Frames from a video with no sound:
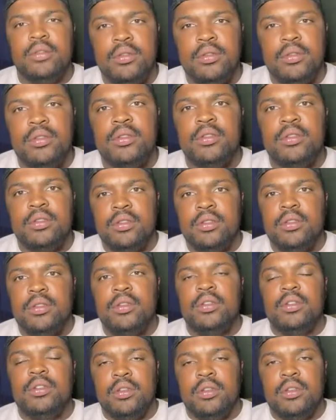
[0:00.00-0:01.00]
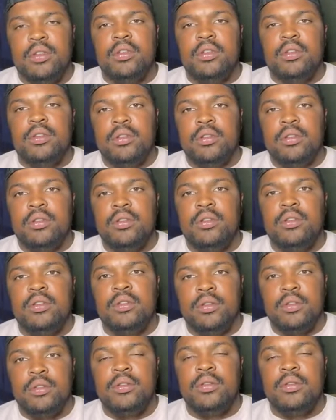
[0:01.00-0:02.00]
It's hurting friendships because
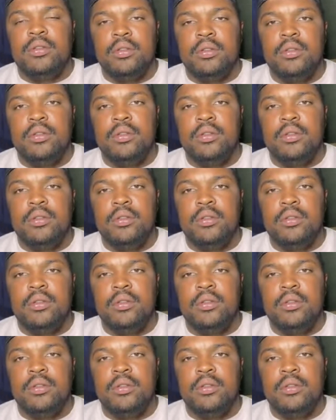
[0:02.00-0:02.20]
I'm losing